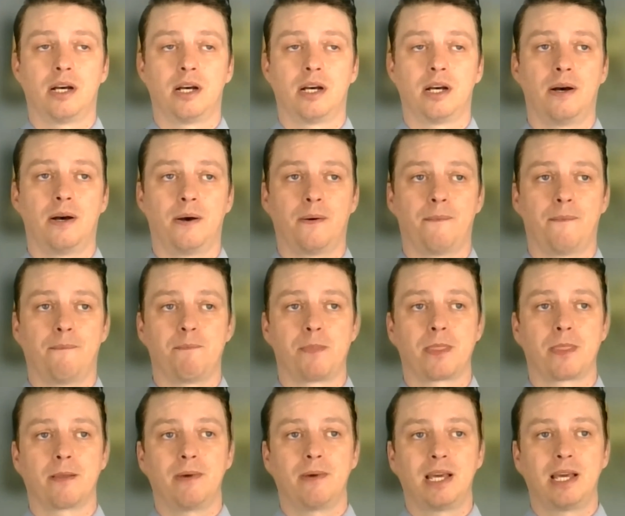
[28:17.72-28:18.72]
and
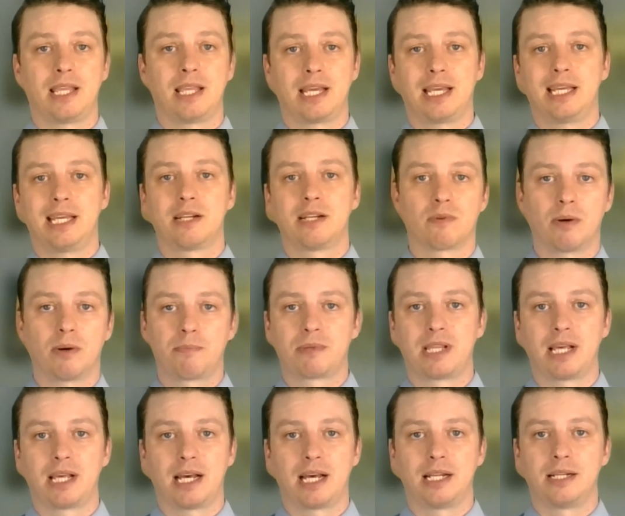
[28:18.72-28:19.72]
they interrupt
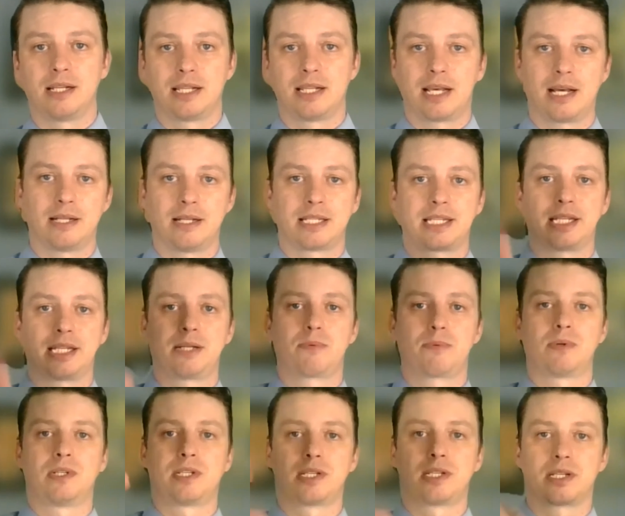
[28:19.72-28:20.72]
that
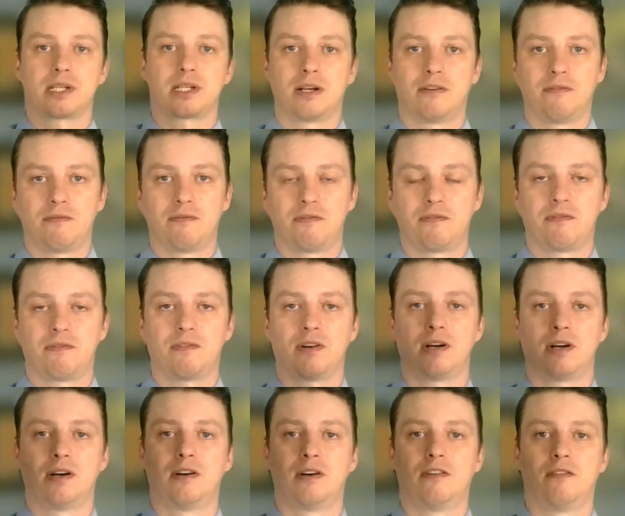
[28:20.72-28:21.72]
sequence of
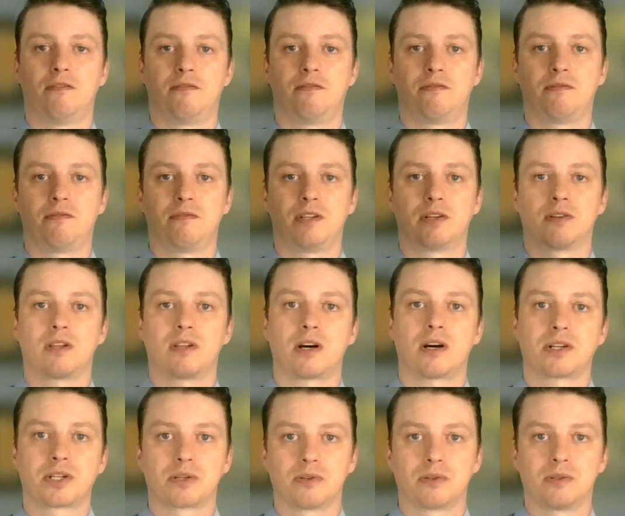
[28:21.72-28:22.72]

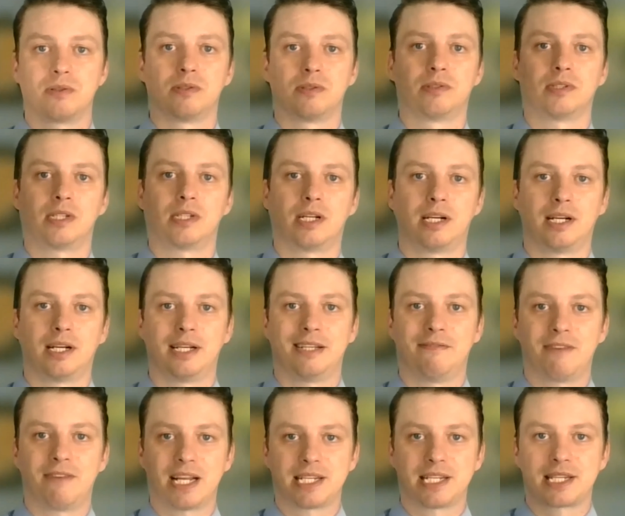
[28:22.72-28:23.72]
neurological
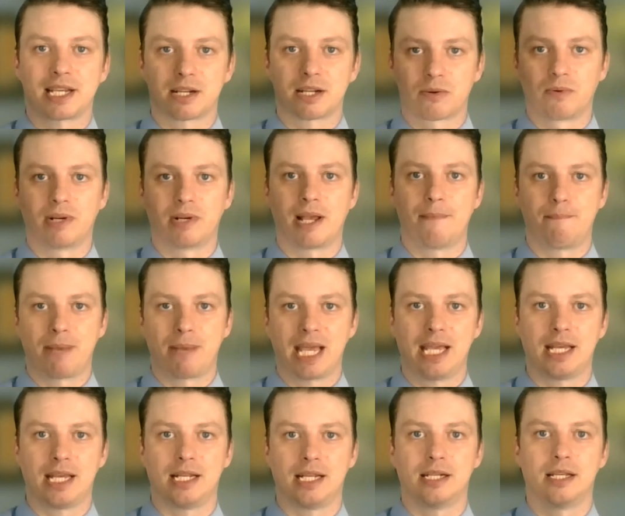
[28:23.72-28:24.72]
events that create
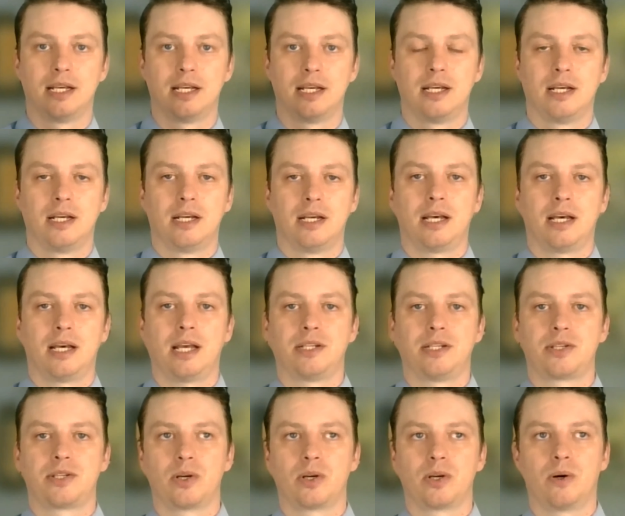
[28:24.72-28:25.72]
pain. And
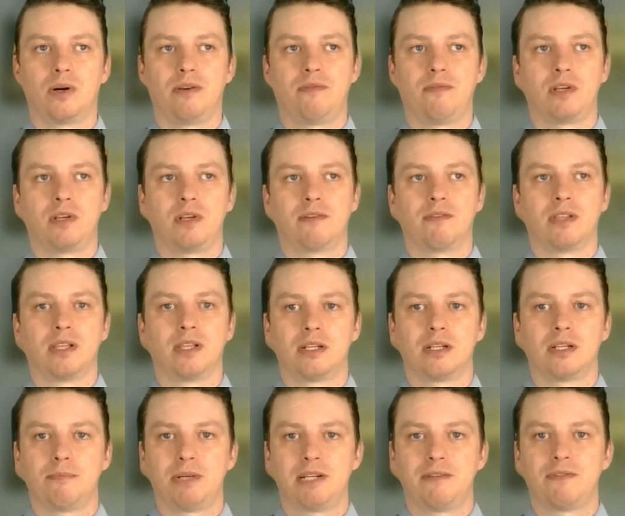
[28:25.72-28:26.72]
so if you give a
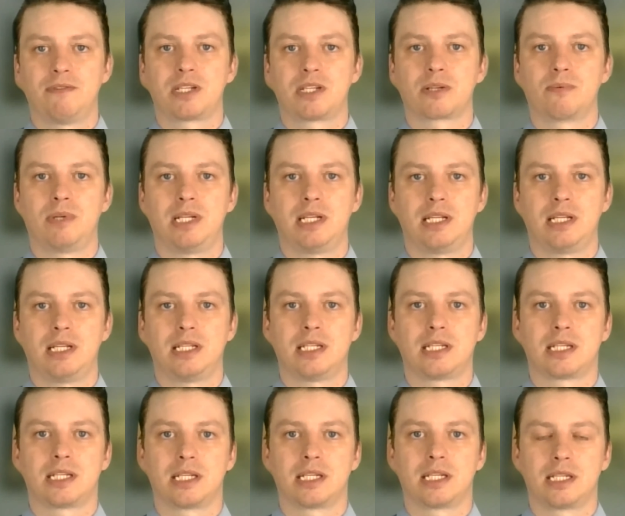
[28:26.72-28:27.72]
little bit of a
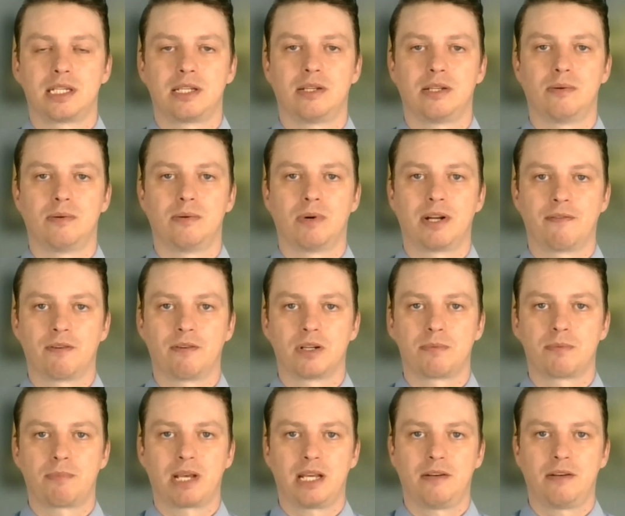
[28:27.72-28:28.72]
squeeze to whatever
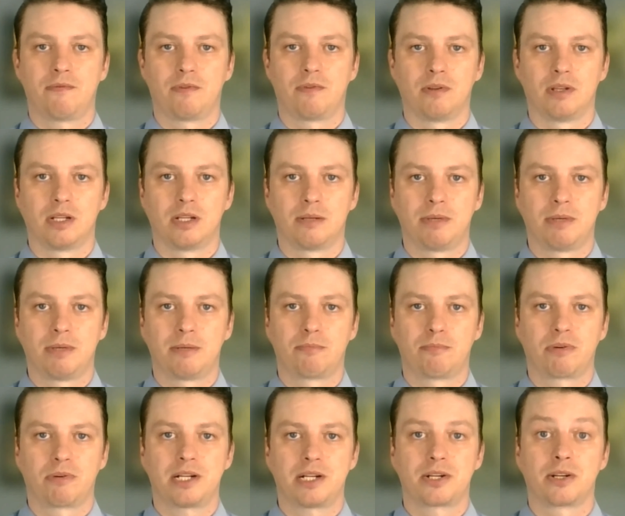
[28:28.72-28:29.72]
is painful, a little bit of
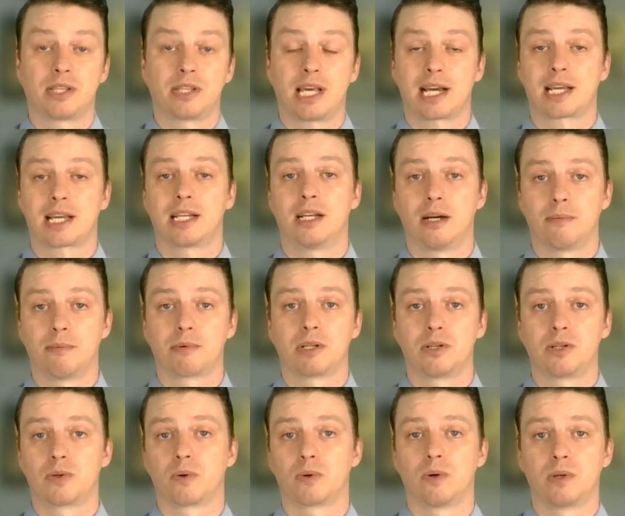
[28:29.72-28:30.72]
pressure, that can help
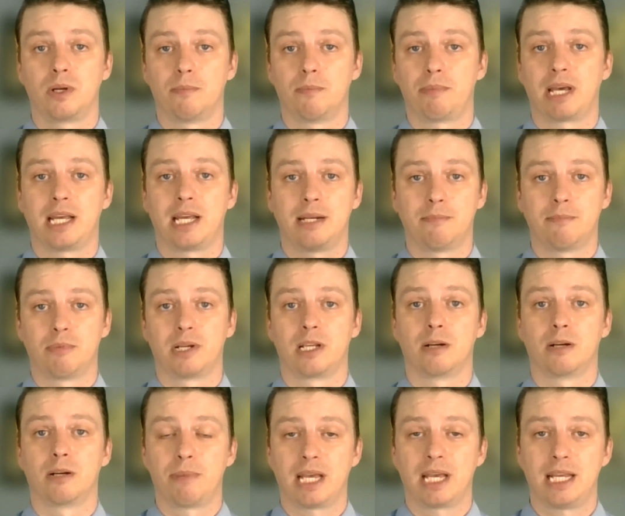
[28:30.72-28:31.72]
control your pain and bring
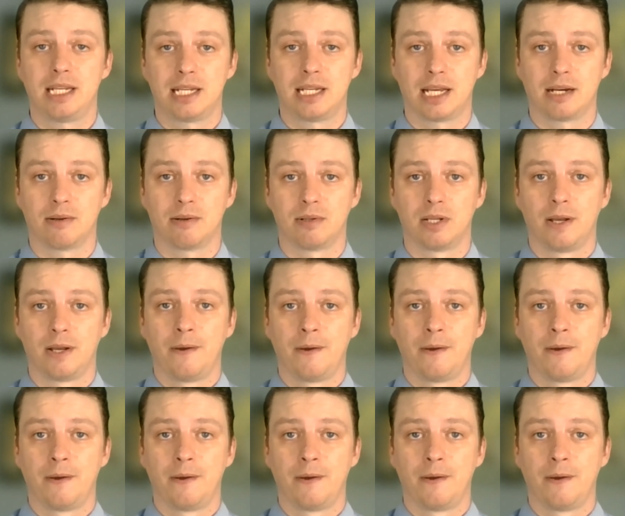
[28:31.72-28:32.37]
your pain down.